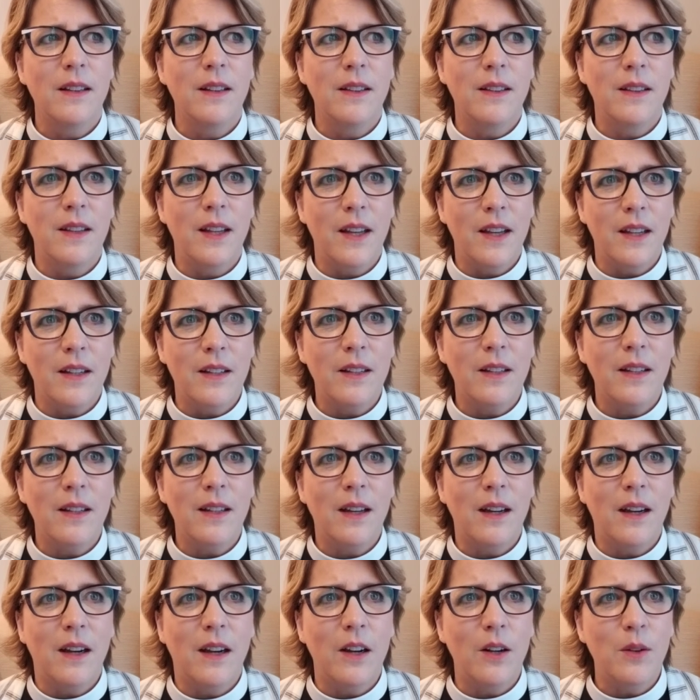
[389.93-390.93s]
that
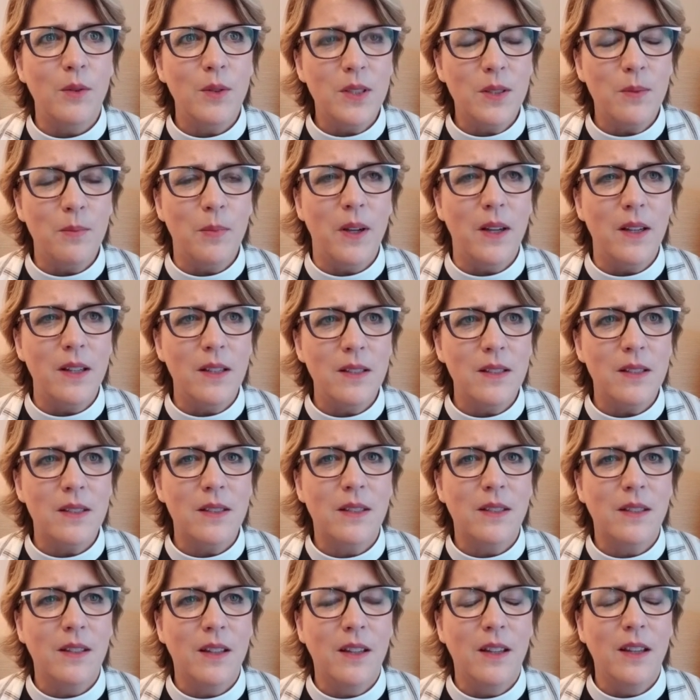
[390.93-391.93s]
our
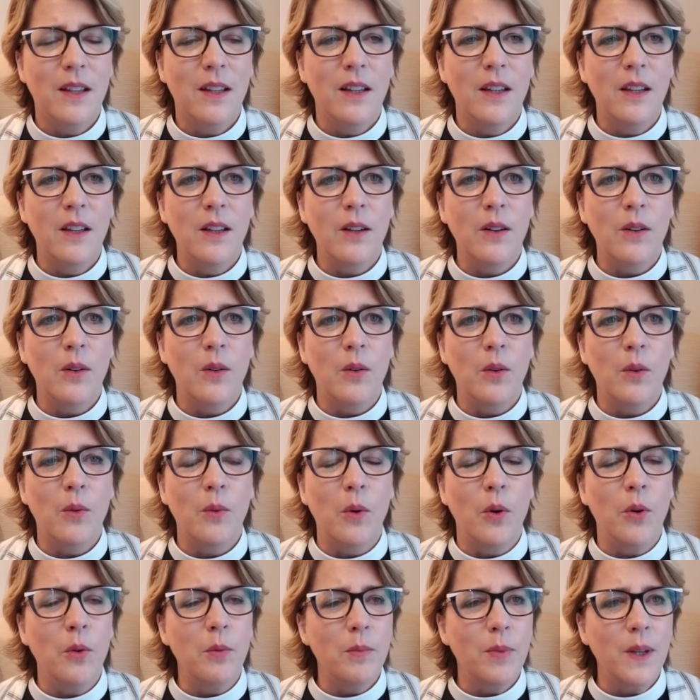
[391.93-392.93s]
response
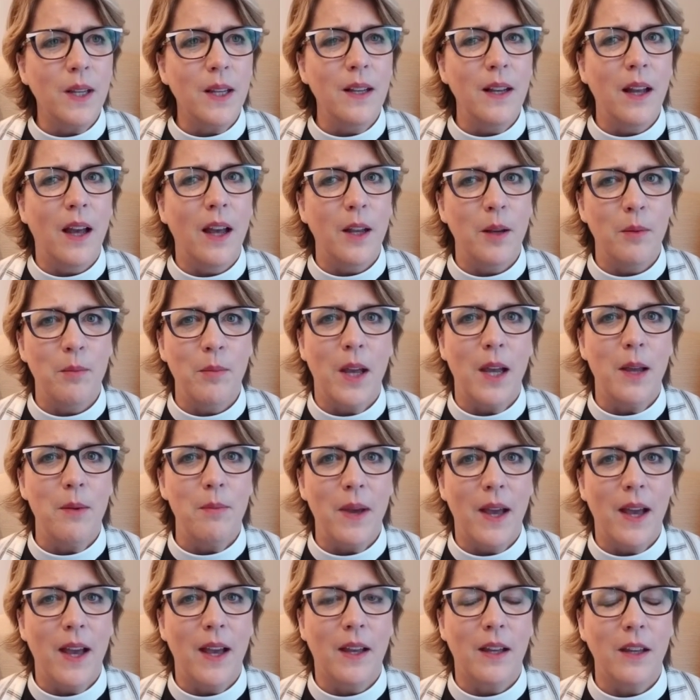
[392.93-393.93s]
won't be not in my
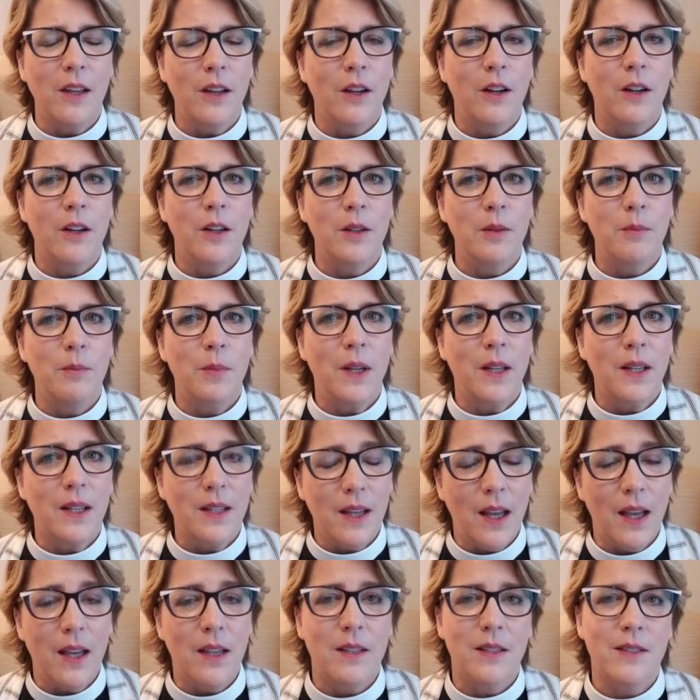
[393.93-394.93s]
backyard, but
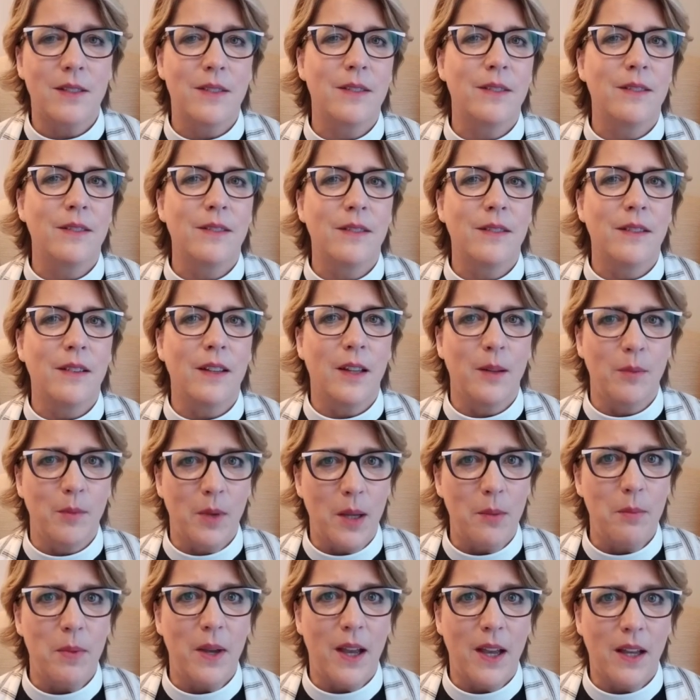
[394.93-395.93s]
yes, in
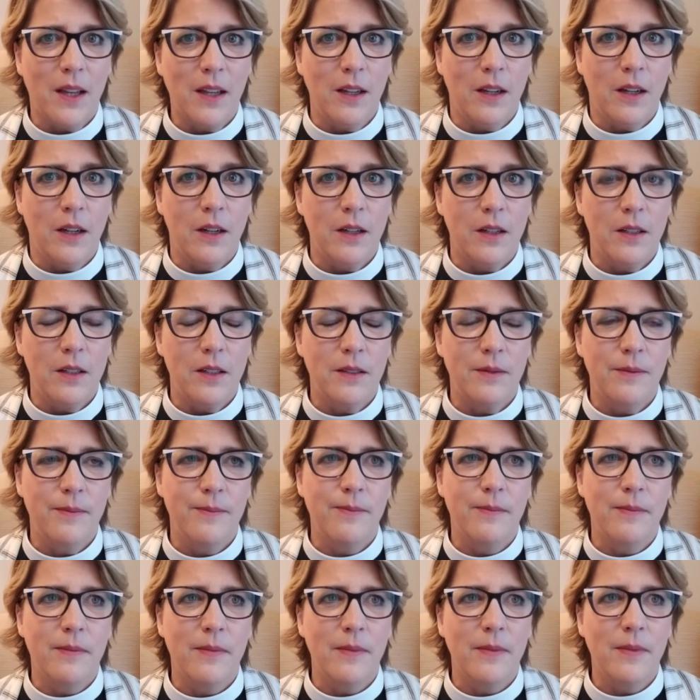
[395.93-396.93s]
my backyard.
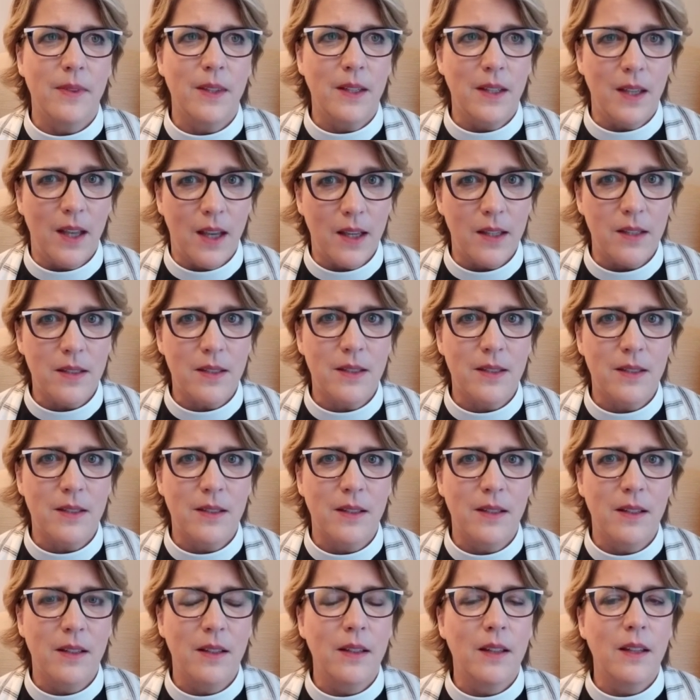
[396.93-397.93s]

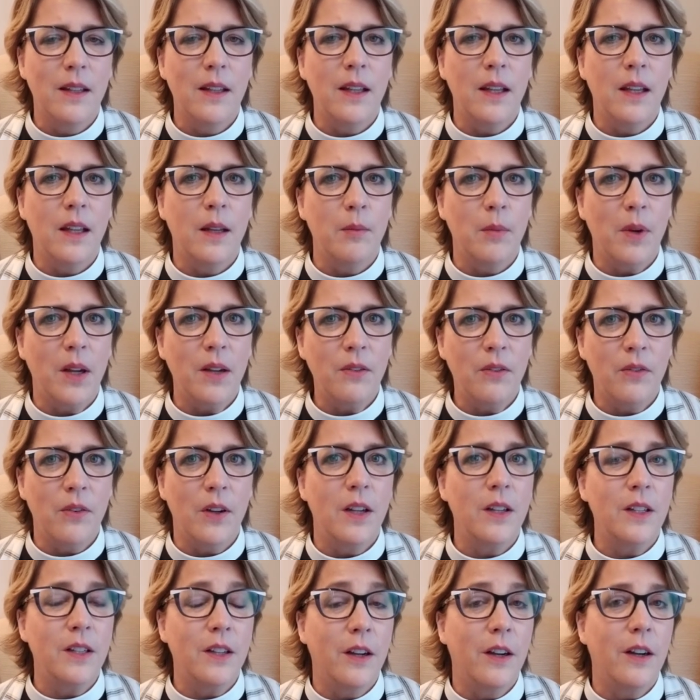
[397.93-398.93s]
Yes, in my
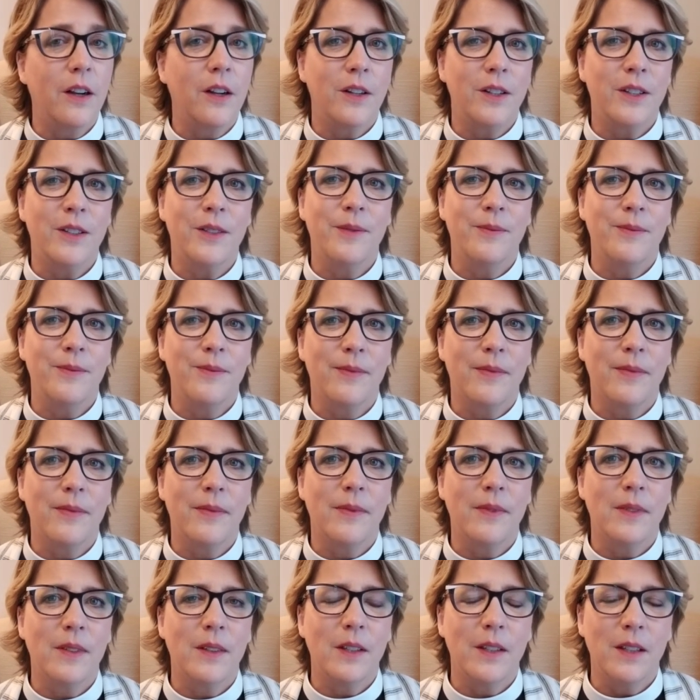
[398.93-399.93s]
front yard.
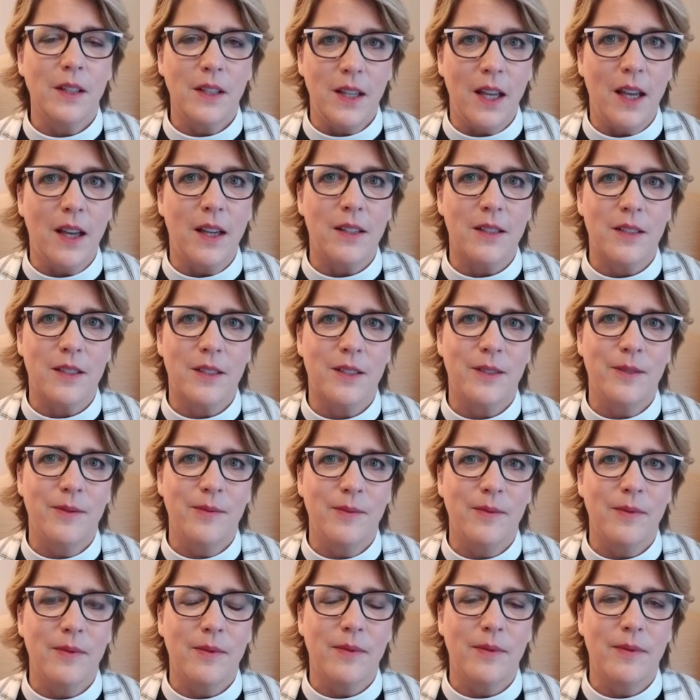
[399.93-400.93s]
Yes.
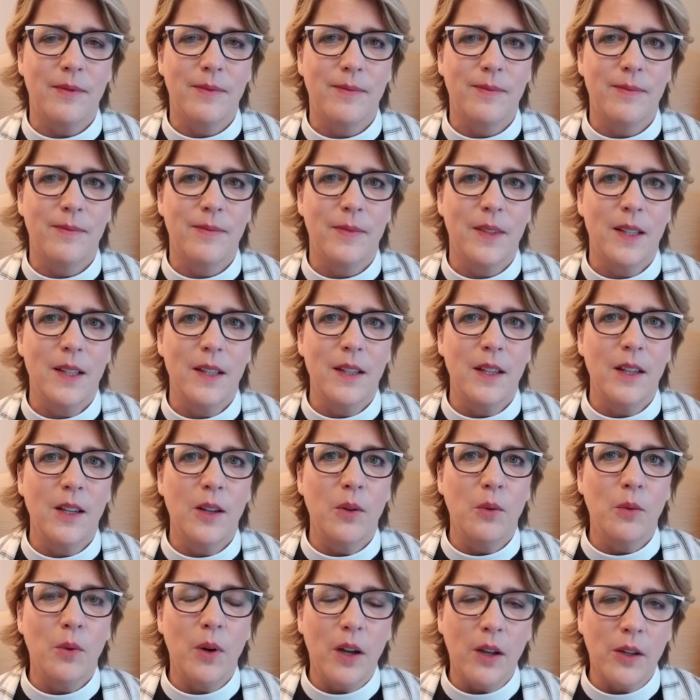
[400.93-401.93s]

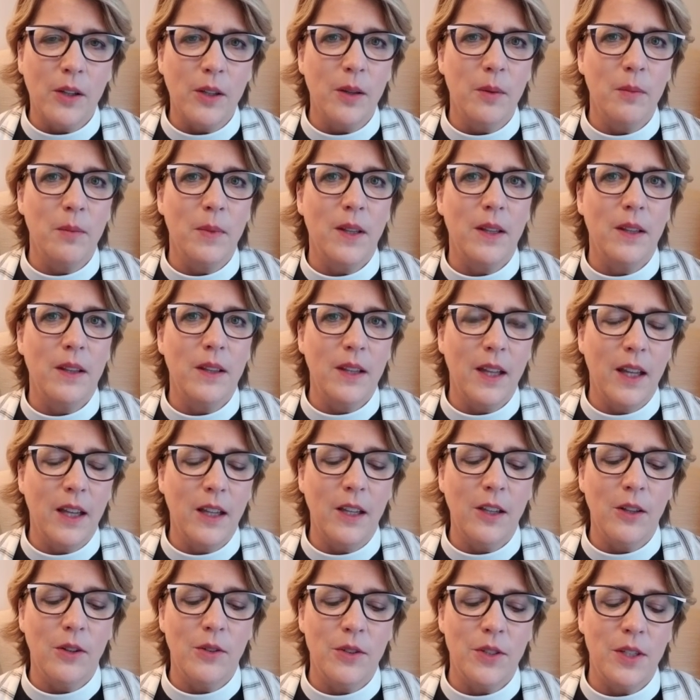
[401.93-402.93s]
Welcome and
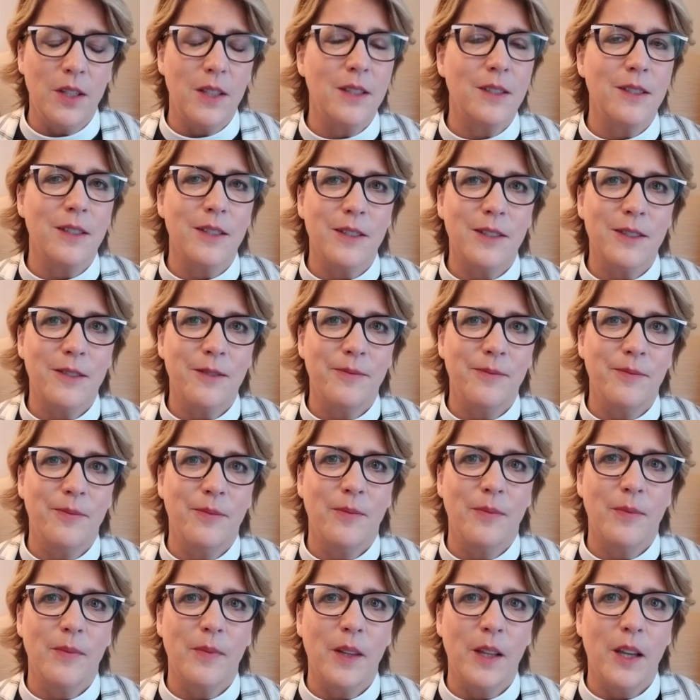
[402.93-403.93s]
thank you, Jesus.
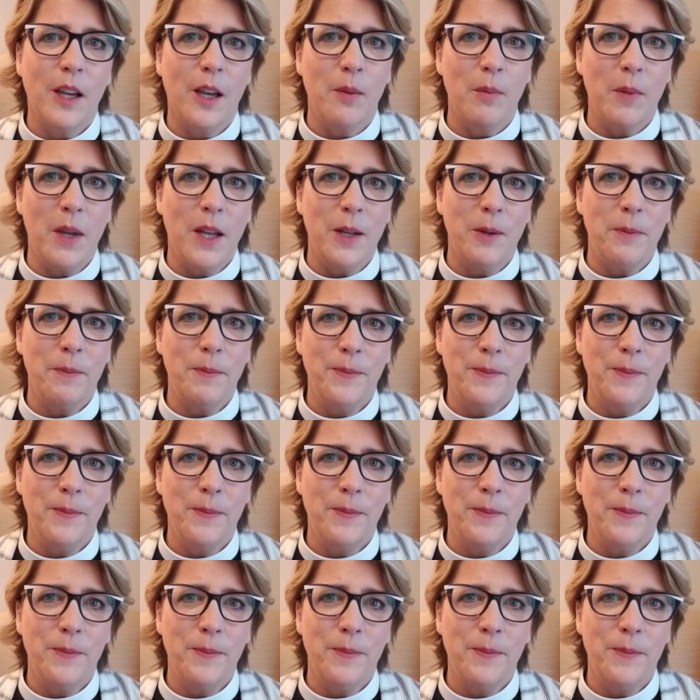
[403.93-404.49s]
Amen.